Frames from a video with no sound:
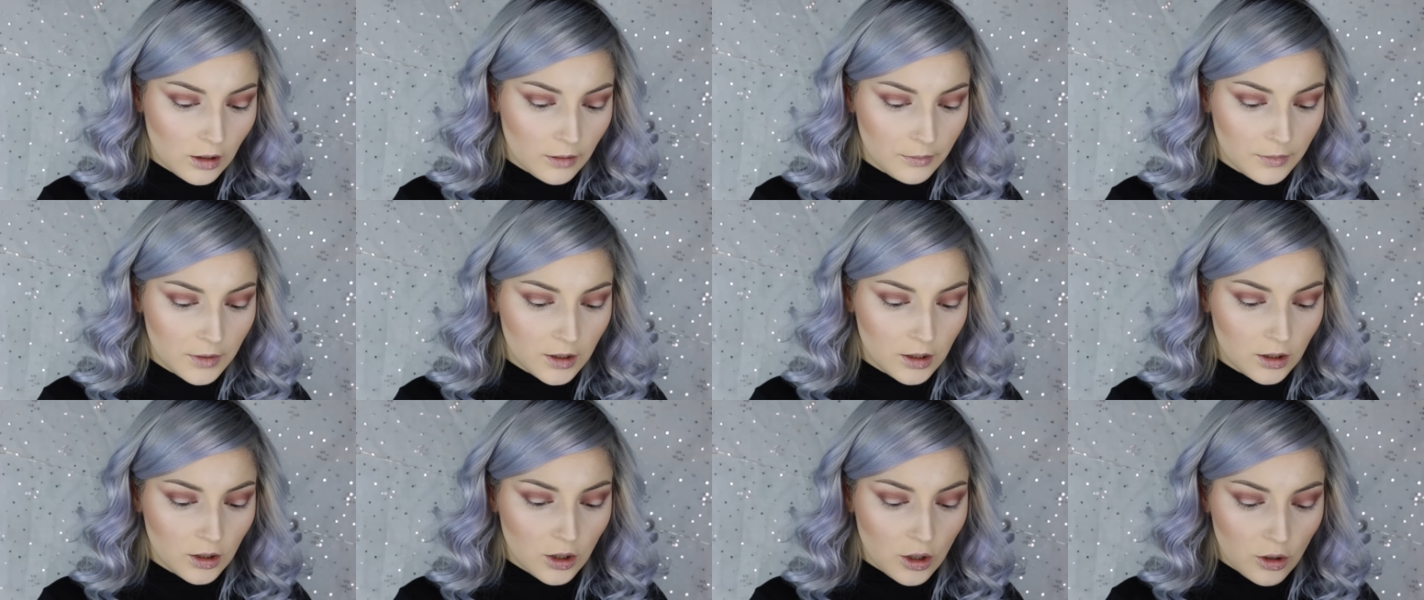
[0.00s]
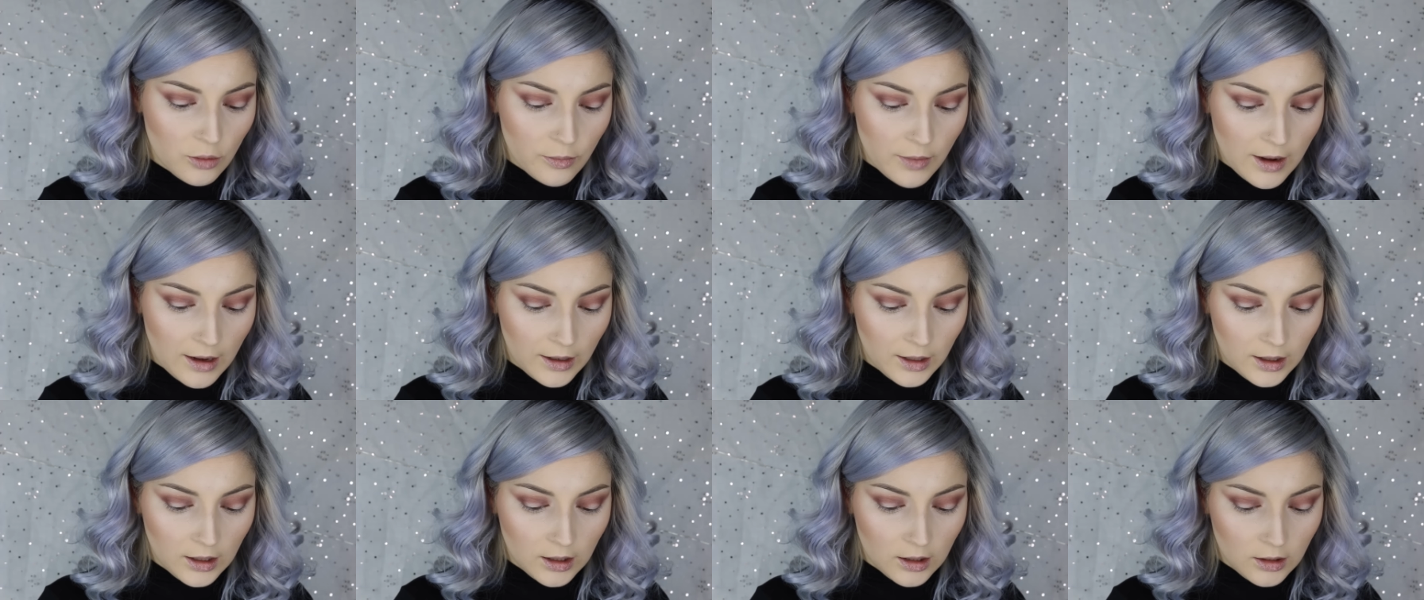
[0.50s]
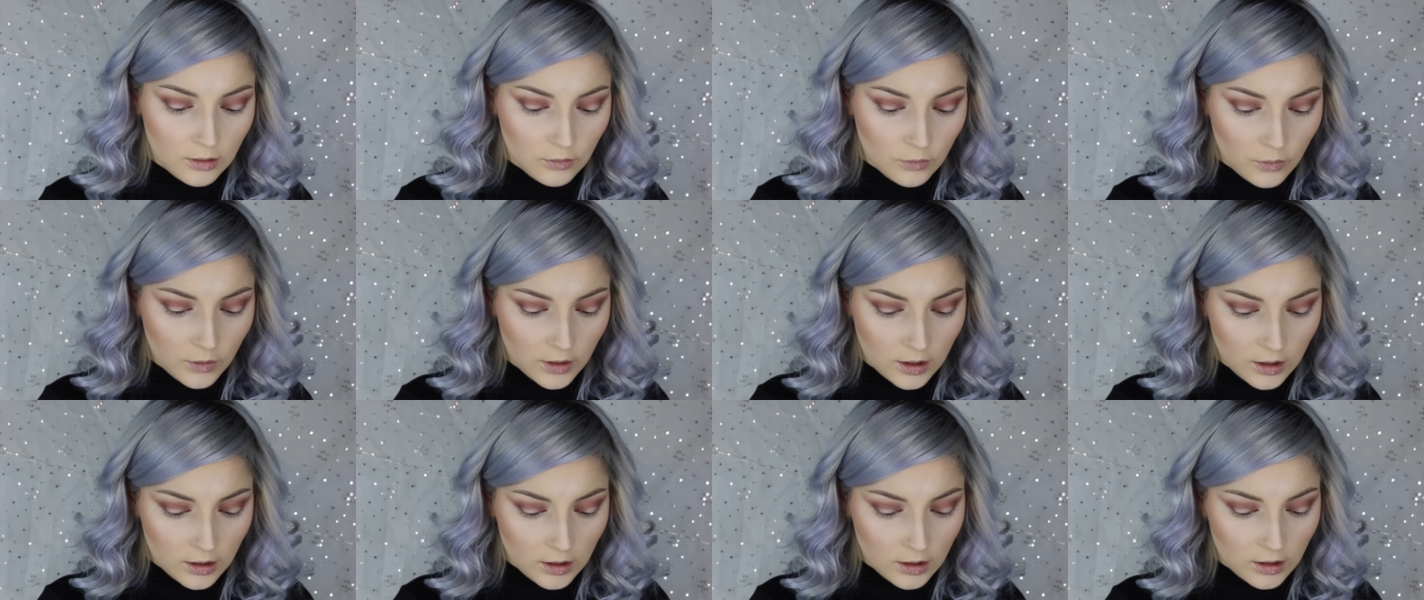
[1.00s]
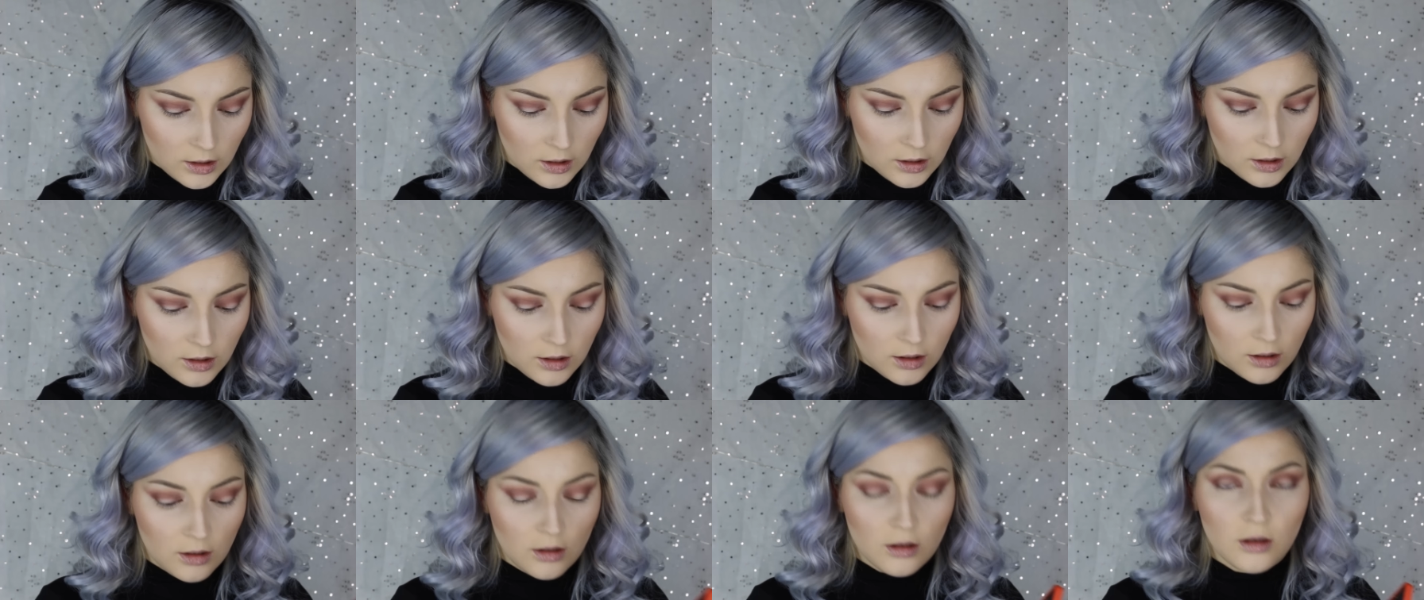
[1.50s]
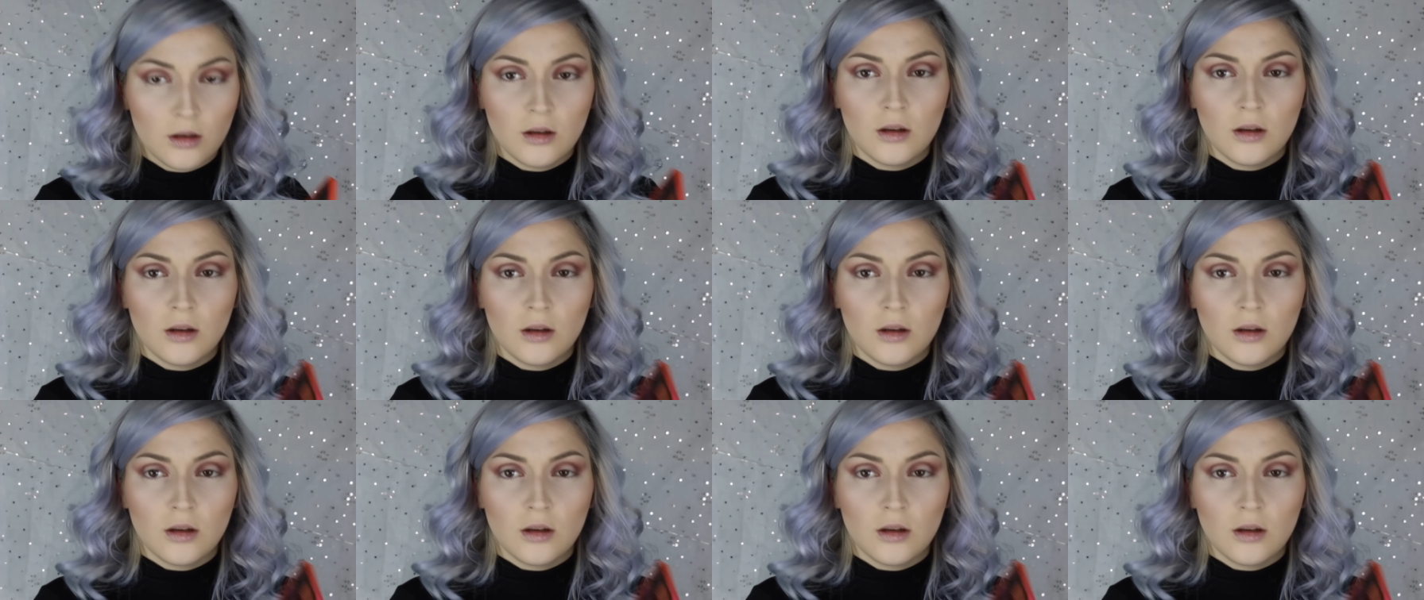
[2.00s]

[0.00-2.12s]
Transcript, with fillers: I'm gonna go back in with